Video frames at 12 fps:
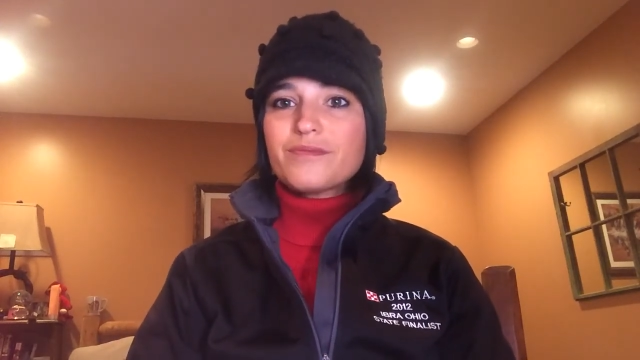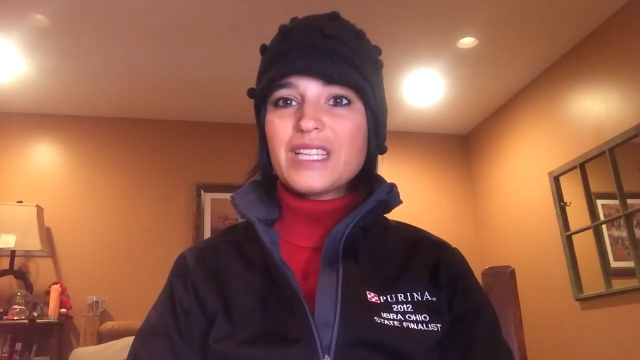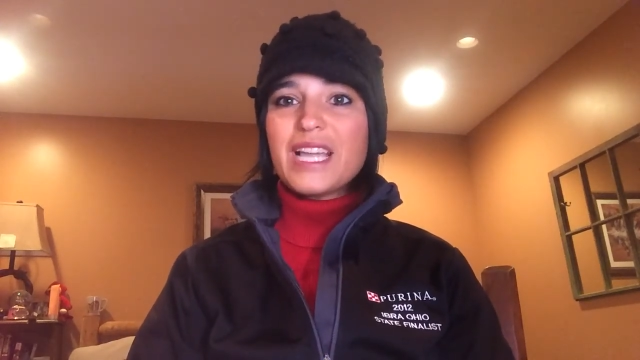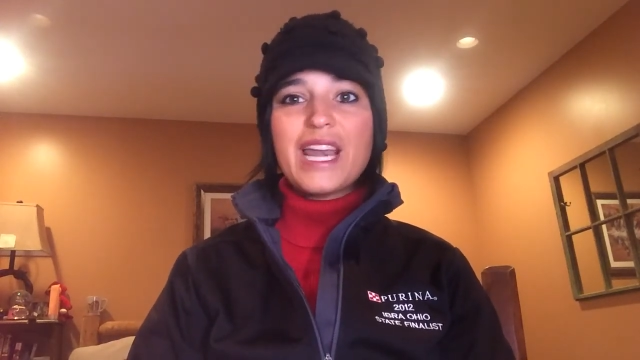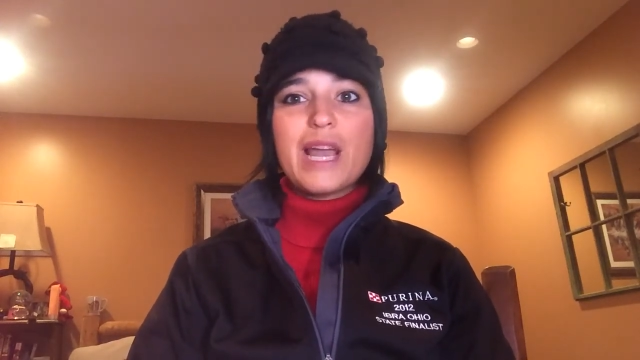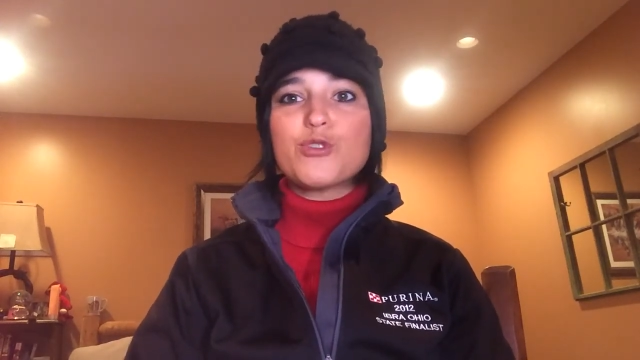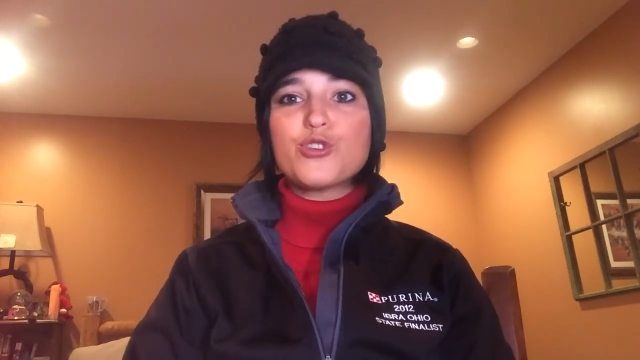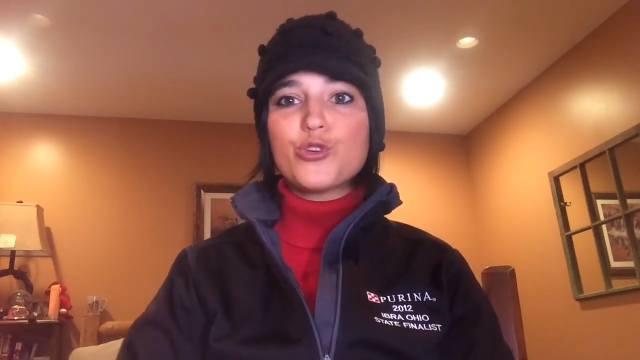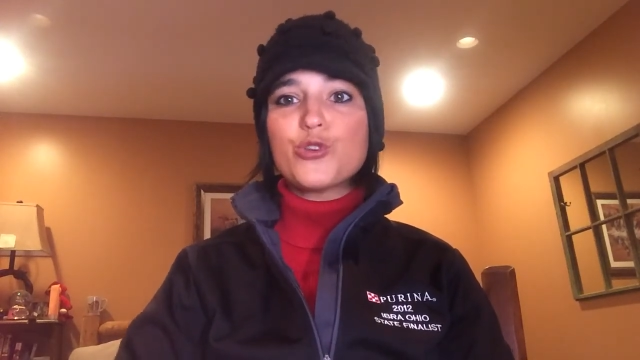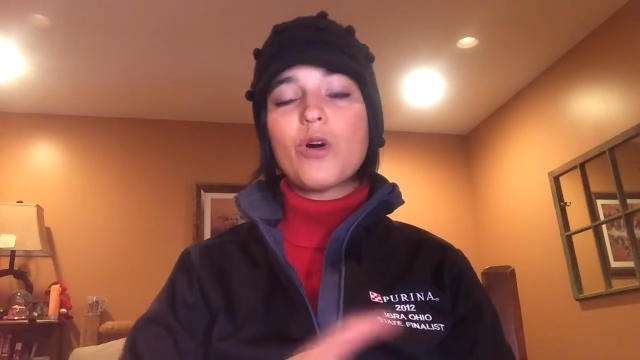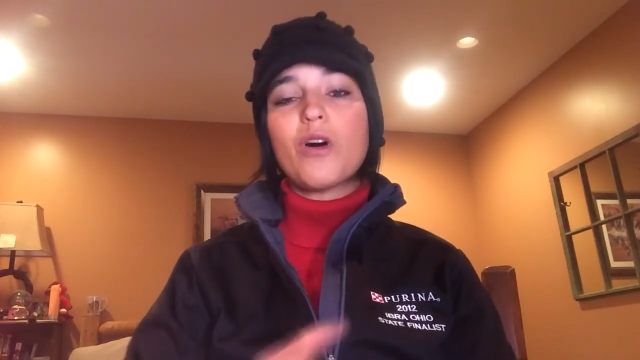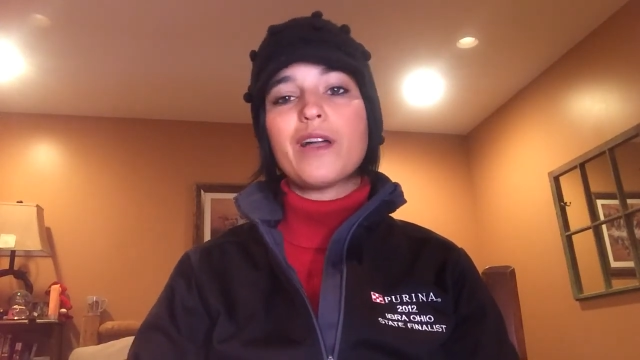and I'm sure
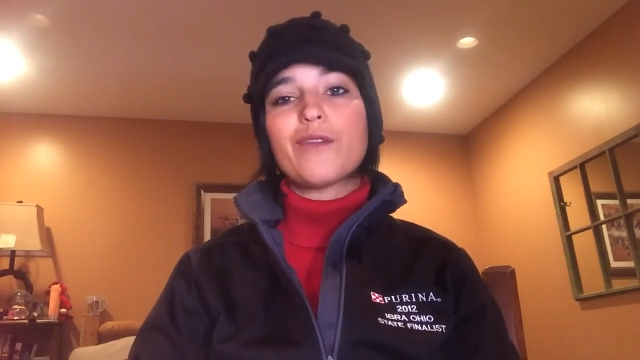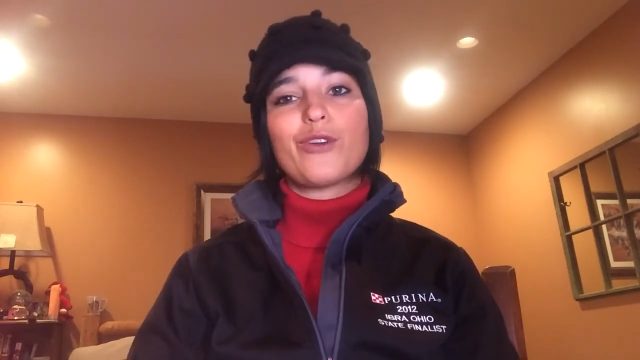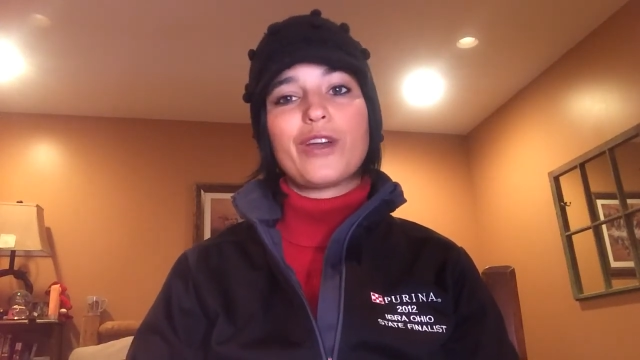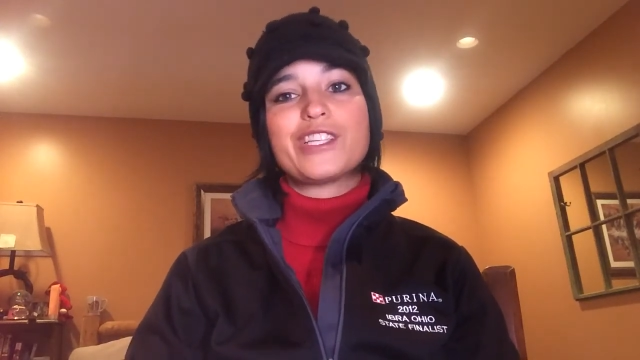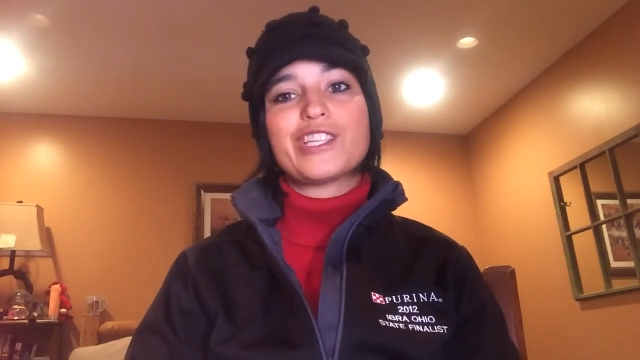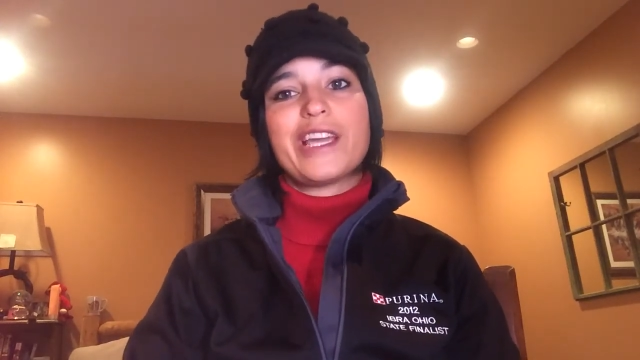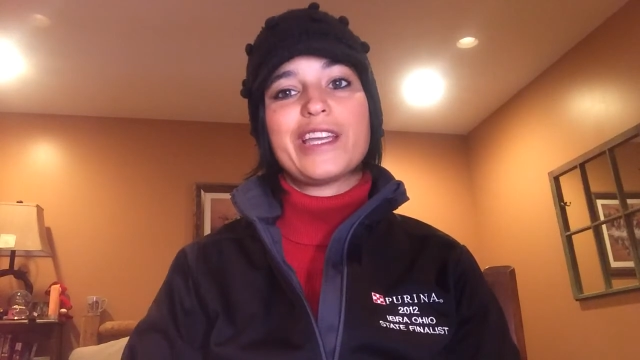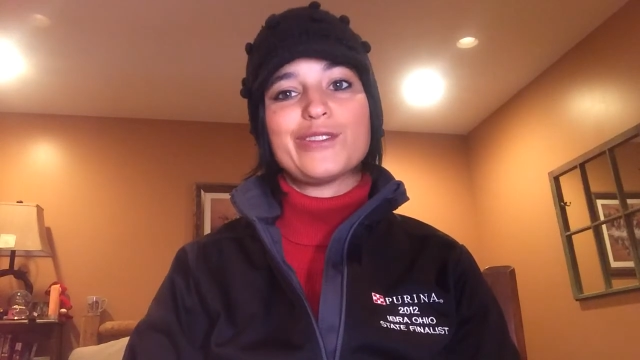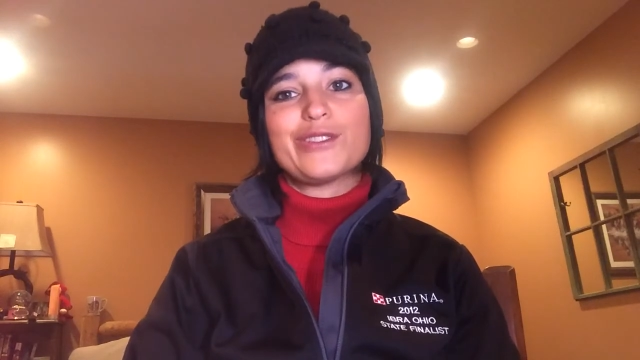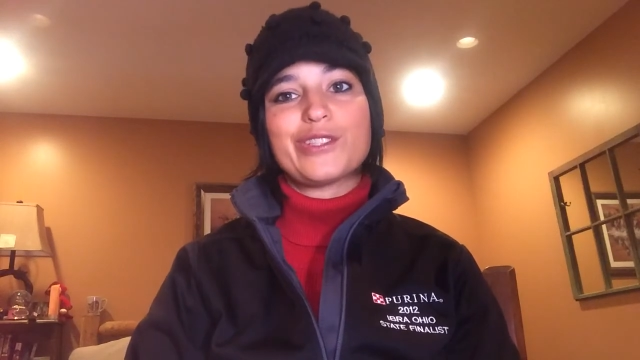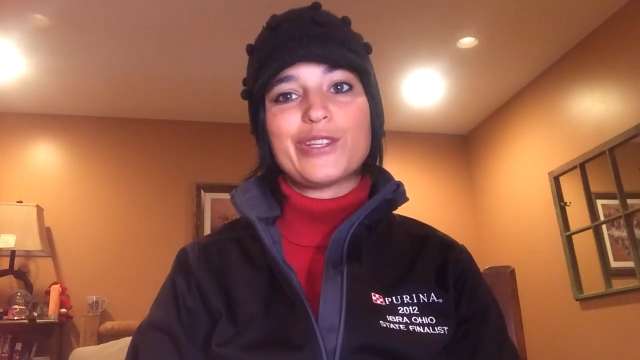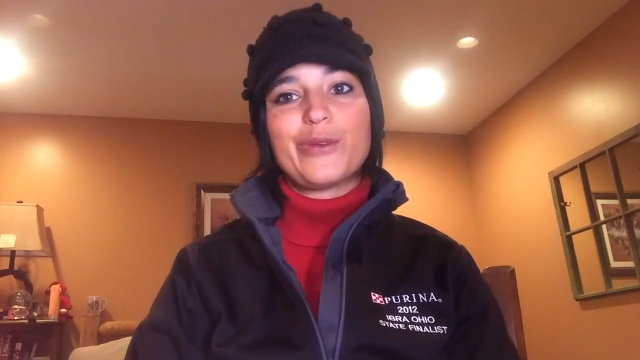you all have great
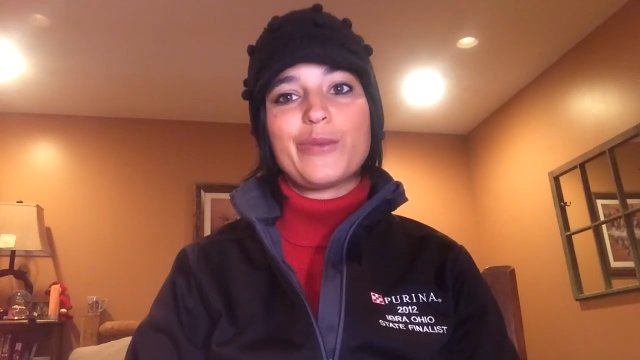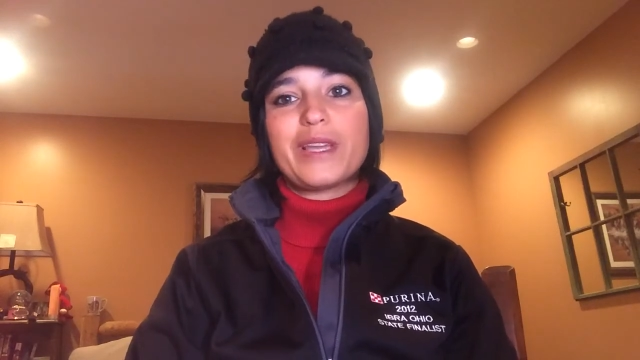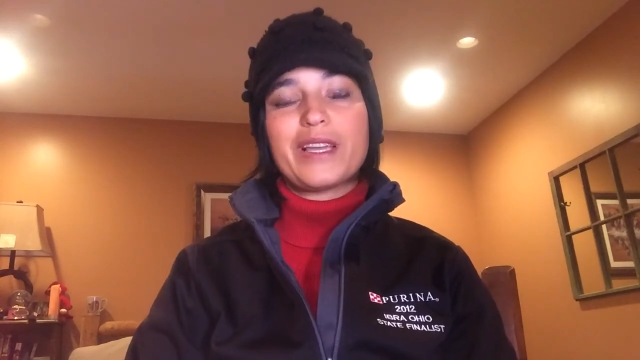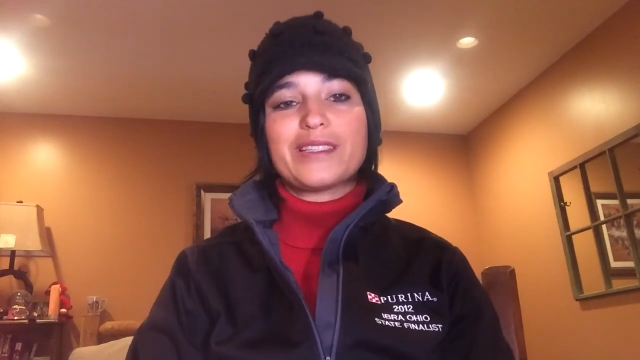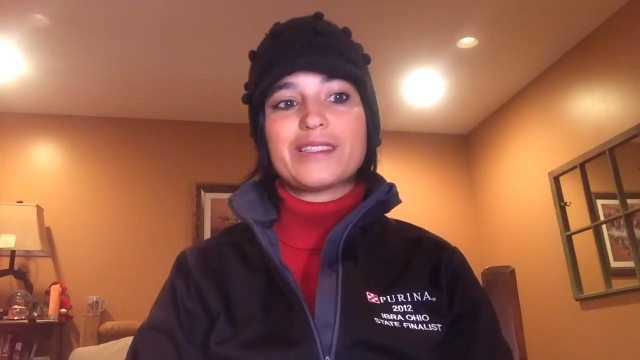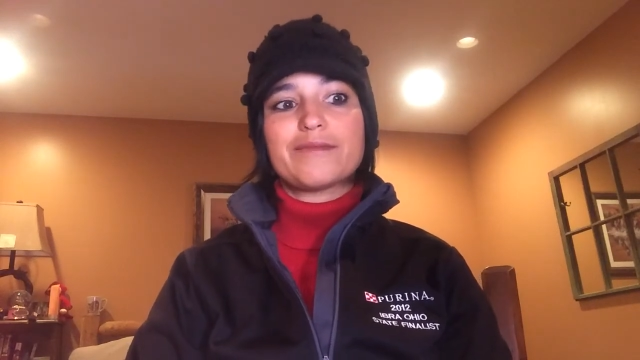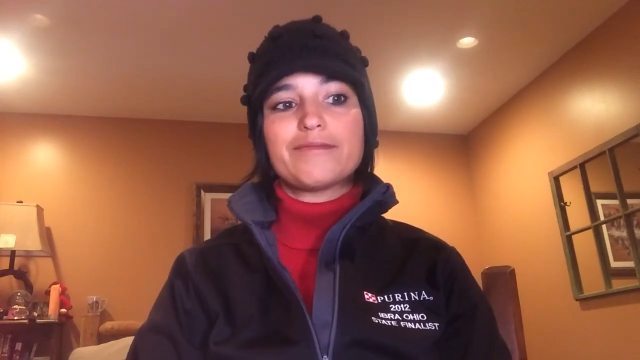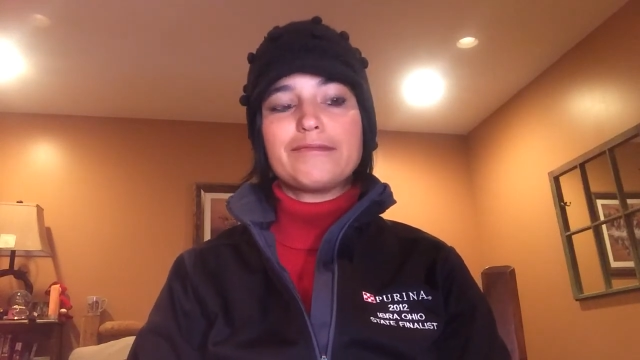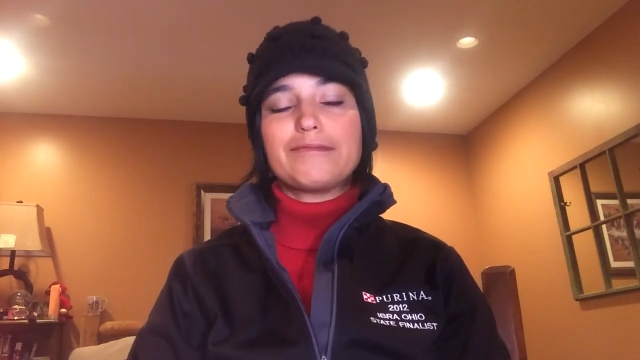channels too, because